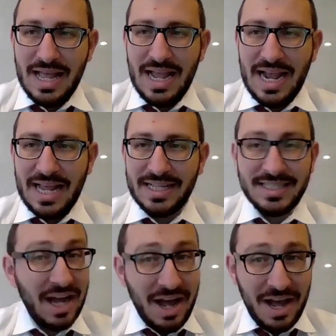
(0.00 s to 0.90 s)
And it's
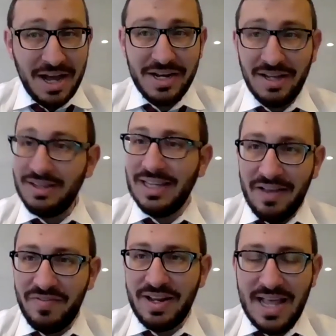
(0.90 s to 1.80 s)
odd,
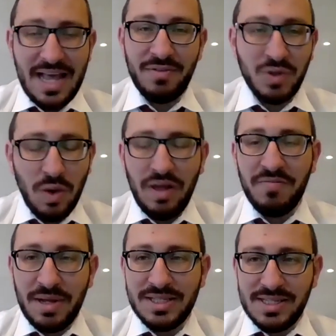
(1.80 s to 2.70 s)
eleven out of twelve
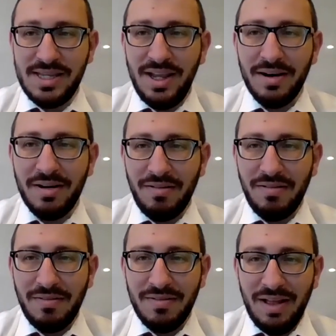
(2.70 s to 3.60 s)
months a year
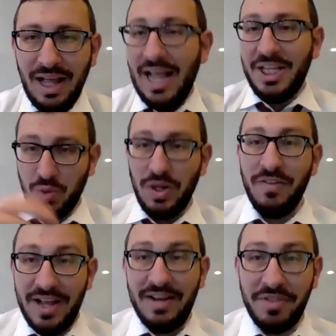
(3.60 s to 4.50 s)
and twelve
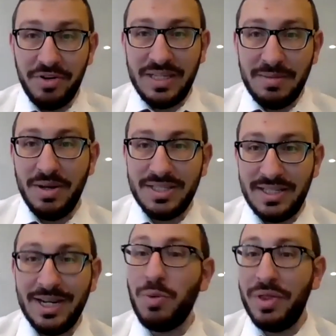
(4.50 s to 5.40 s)
out of thirteen months a
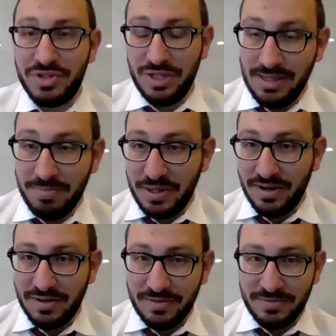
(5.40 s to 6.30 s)
year when there's a leap
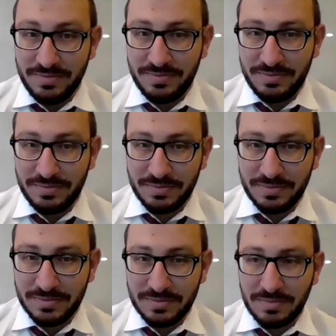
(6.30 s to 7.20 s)
year,
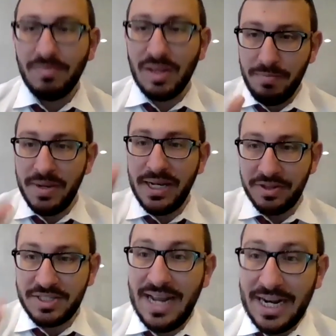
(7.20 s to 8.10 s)
meaning
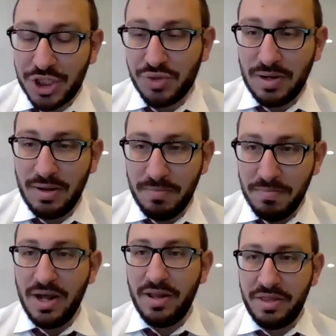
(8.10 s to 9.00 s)
there's an extra
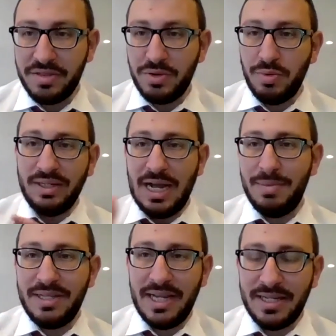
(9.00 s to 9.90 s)
month to
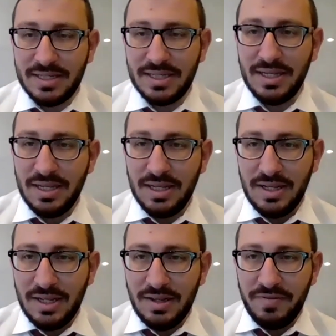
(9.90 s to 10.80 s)
accommodate
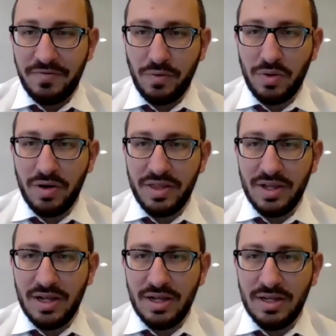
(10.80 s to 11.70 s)
for
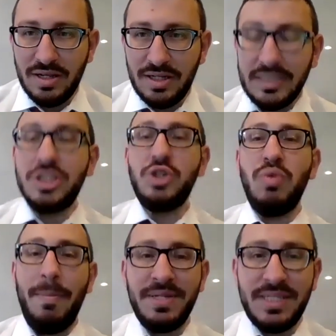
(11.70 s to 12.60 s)
the
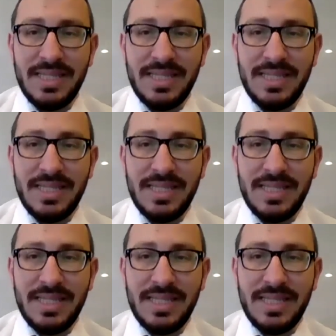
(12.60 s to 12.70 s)
discrepancy